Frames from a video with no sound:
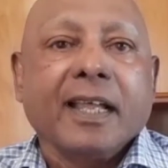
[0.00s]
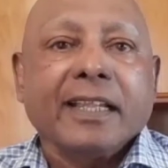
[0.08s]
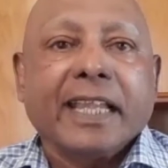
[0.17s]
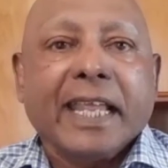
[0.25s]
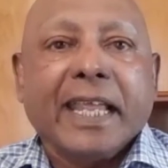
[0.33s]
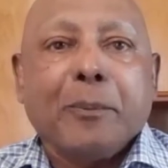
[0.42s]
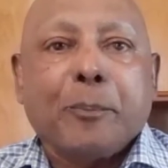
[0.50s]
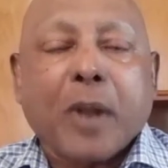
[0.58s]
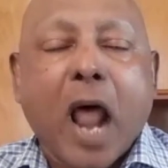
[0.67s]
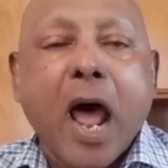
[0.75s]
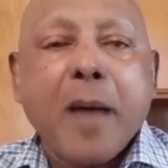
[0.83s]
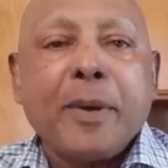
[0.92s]
The
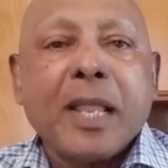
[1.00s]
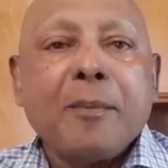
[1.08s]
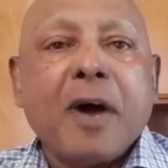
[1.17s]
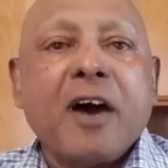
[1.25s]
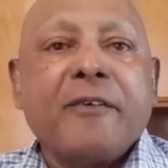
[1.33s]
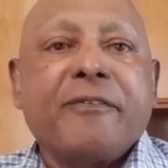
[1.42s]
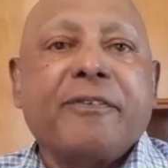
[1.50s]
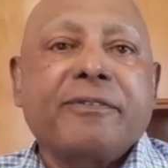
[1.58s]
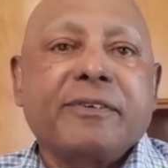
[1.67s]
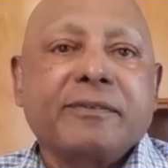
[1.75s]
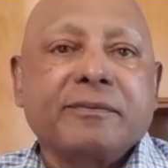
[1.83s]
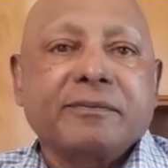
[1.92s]
problem
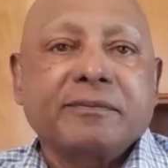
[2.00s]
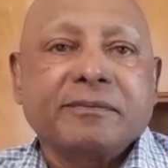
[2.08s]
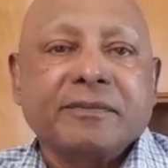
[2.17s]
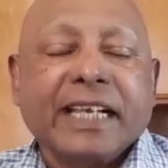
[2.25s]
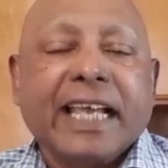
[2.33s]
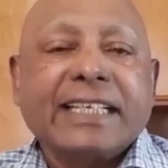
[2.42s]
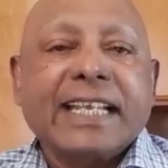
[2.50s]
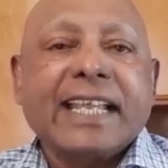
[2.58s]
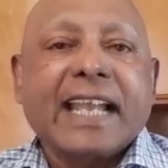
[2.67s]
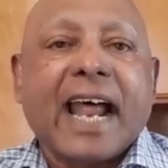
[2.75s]
of getting an